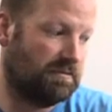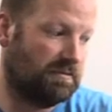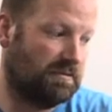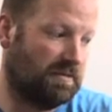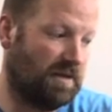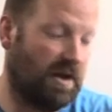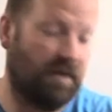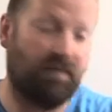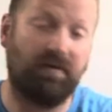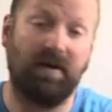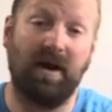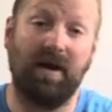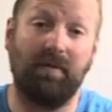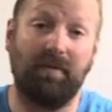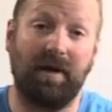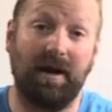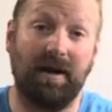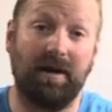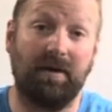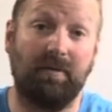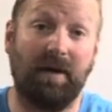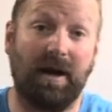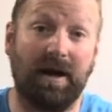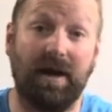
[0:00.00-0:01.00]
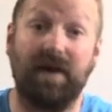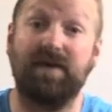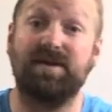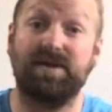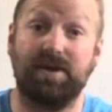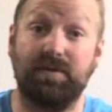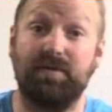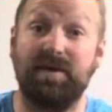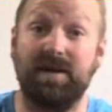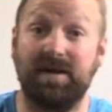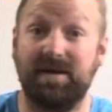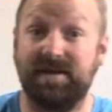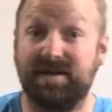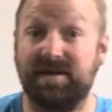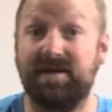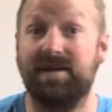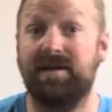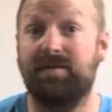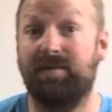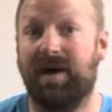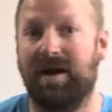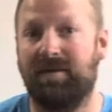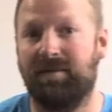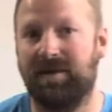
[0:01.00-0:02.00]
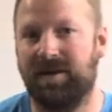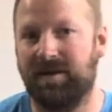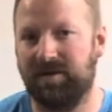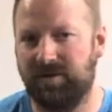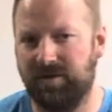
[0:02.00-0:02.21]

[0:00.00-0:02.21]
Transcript: if not by anybody else, you're being seen by me.